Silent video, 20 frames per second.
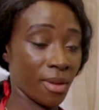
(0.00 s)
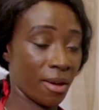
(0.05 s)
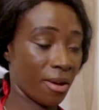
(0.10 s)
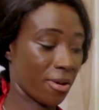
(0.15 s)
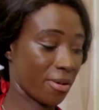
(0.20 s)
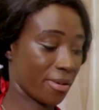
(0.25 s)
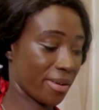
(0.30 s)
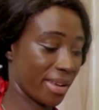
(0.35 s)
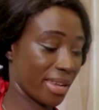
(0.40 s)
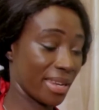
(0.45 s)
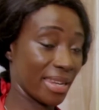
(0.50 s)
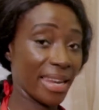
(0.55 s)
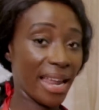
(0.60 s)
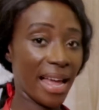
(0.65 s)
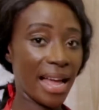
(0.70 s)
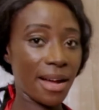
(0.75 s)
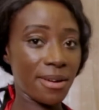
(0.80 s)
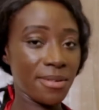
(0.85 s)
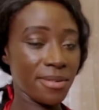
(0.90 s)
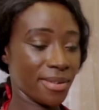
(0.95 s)
Okay,
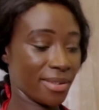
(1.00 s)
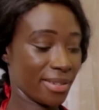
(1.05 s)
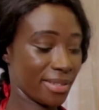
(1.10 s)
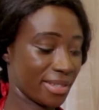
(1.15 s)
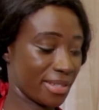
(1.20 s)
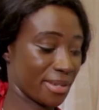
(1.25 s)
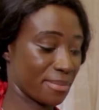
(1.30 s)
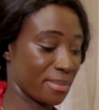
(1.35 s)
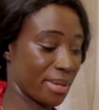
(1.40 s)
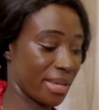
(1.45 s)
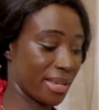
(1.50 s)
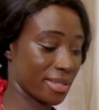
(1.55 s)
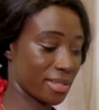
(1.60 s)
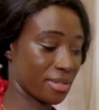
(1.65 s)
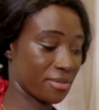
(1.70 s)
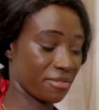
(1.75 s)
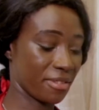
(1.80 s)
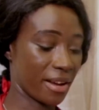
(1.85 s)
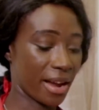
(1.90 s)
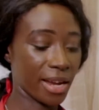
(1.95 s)
now the meat
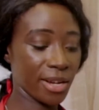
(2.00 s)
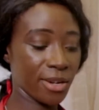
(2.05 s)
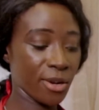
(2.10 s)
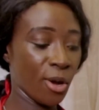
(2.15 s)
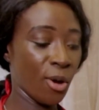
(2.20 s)
is fried.